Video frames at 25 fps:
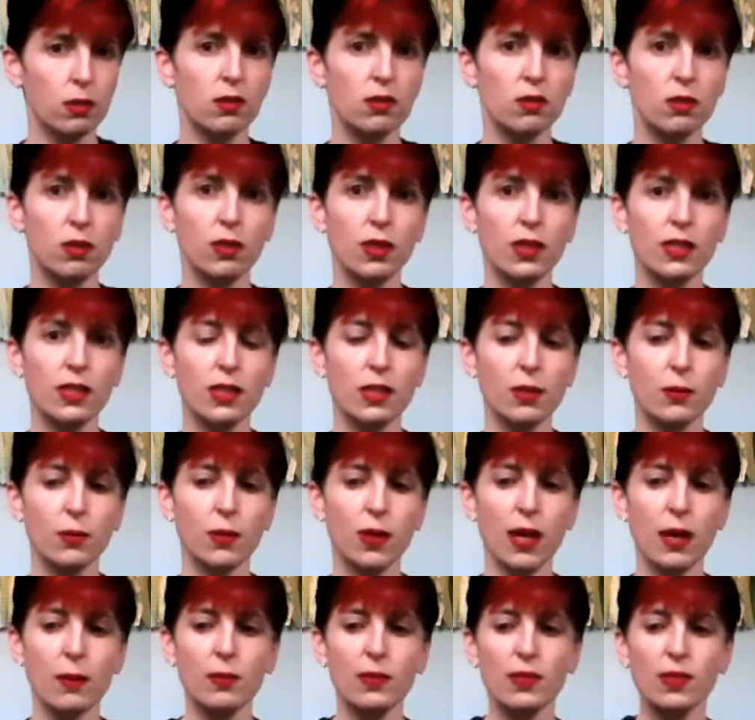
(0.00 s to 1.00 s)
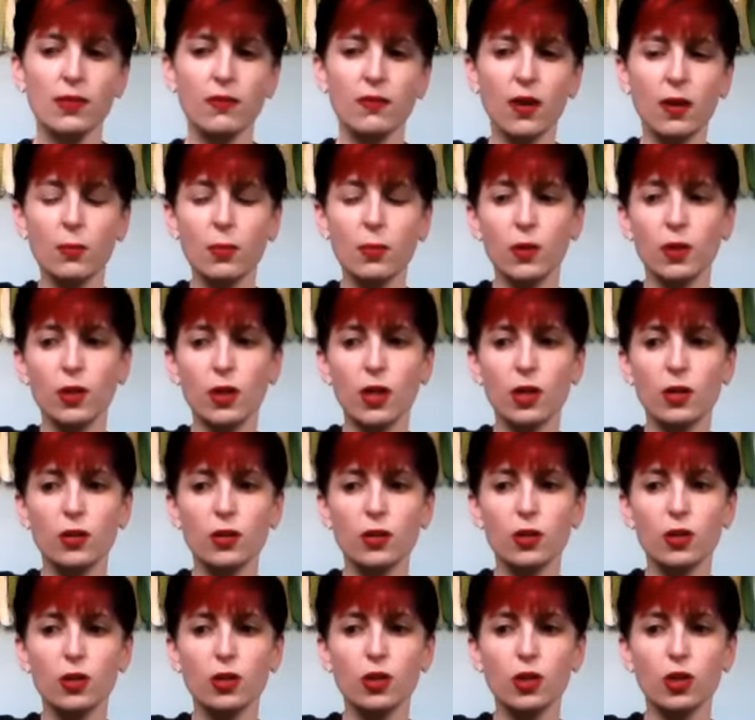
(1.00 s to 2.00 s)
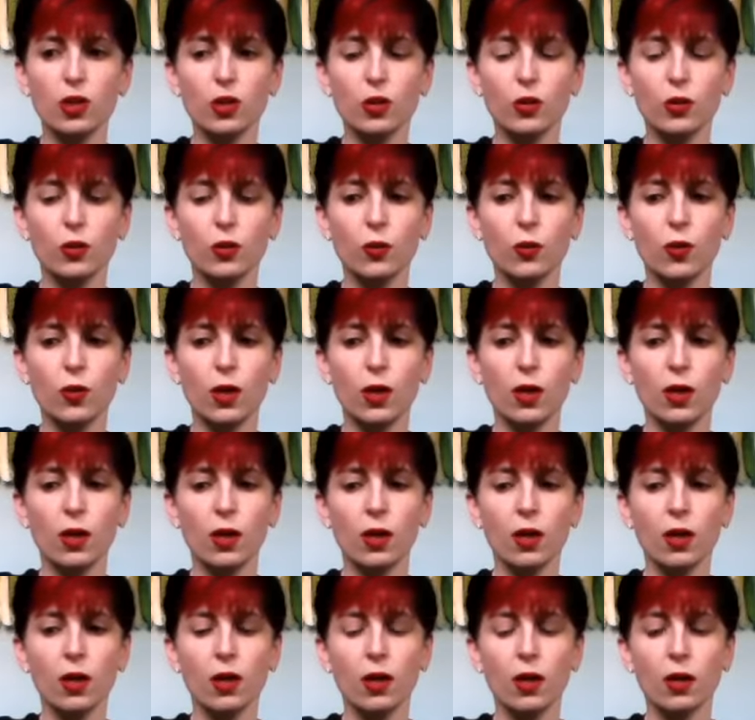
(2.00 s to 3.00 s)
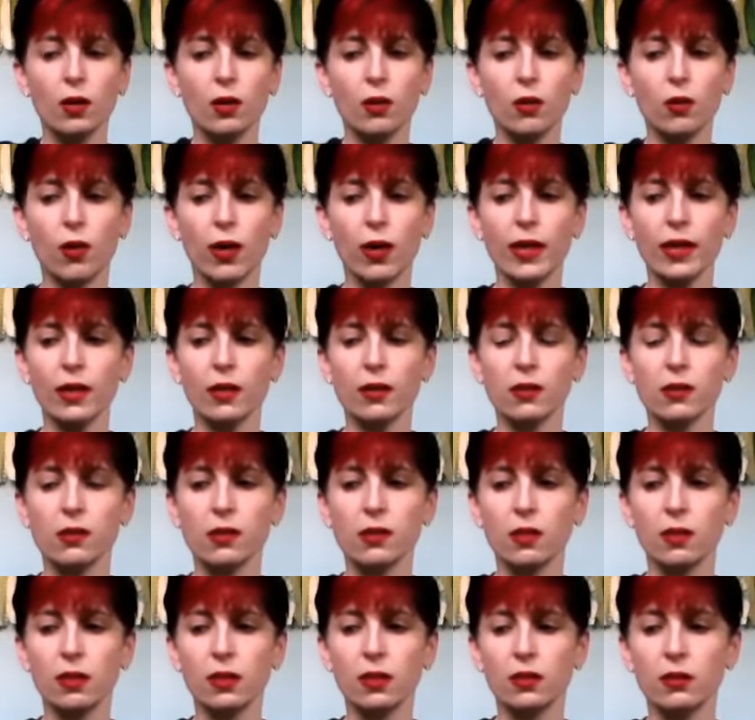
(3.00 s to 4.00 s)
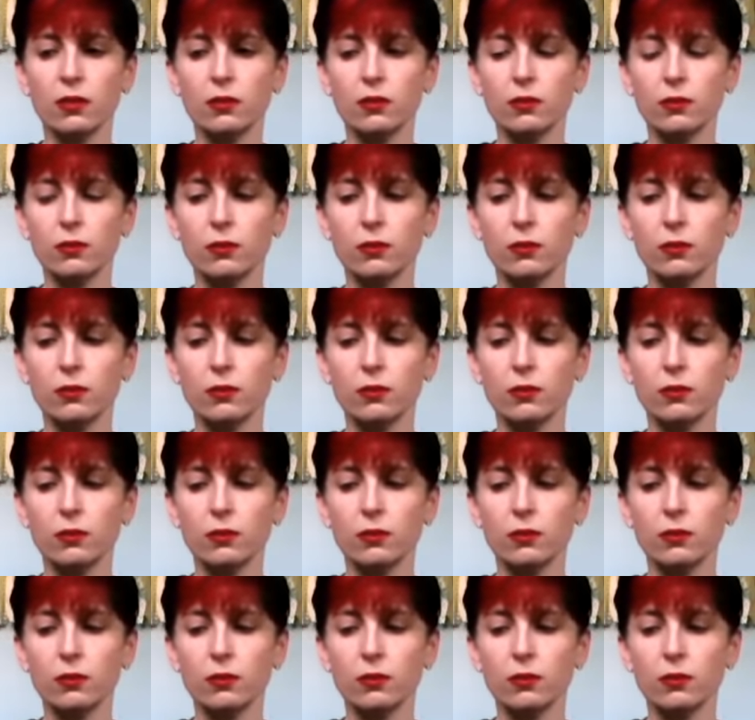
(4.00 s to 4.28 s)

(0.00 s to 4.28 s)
So let's see what happens if I put 2 crayons on.